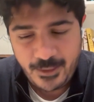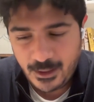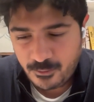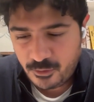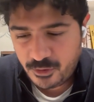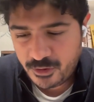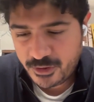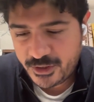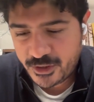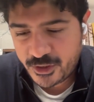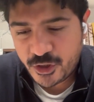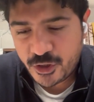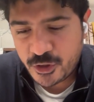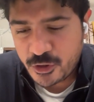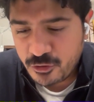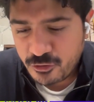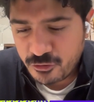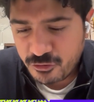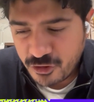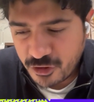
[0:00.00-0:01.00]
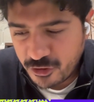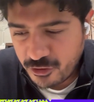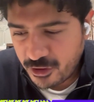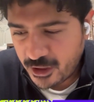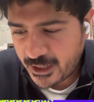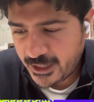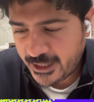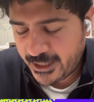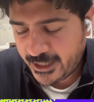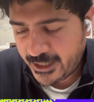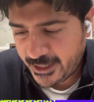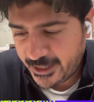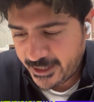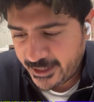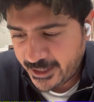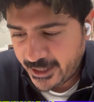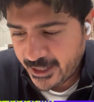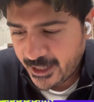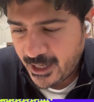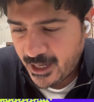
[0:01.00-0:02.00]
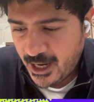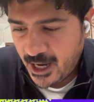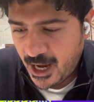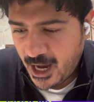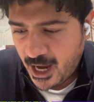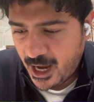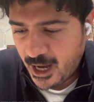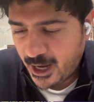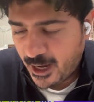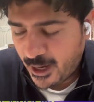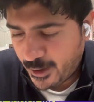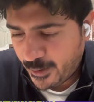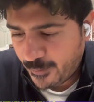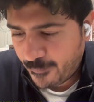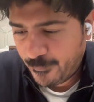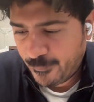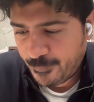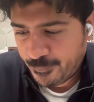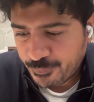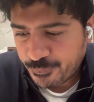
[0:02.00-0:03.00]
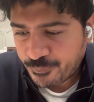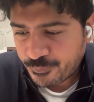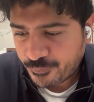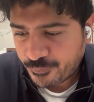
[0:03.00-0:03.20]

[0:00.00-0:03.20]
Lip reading: that was a truly adventurous,